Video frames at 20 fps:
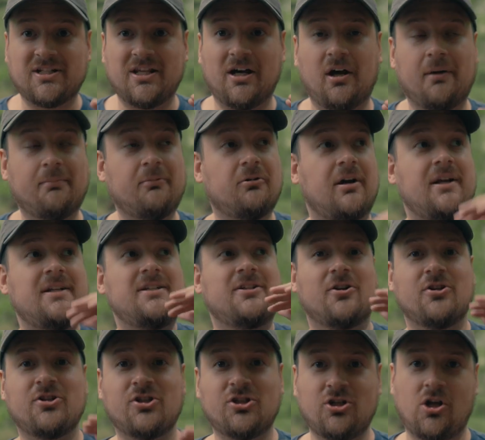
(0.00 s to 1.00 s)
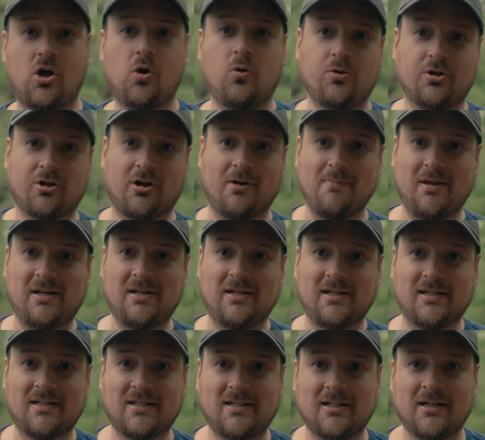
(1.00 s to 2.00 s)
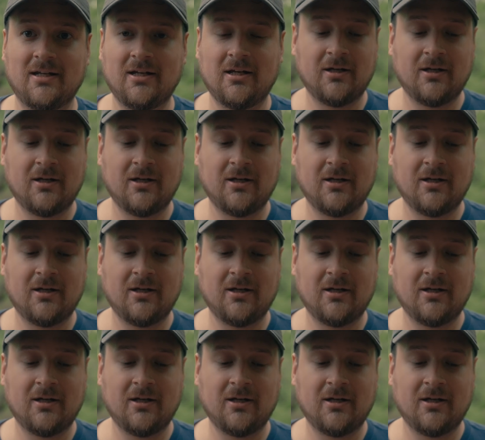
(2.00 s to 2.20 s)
the upgrades are so tremendous.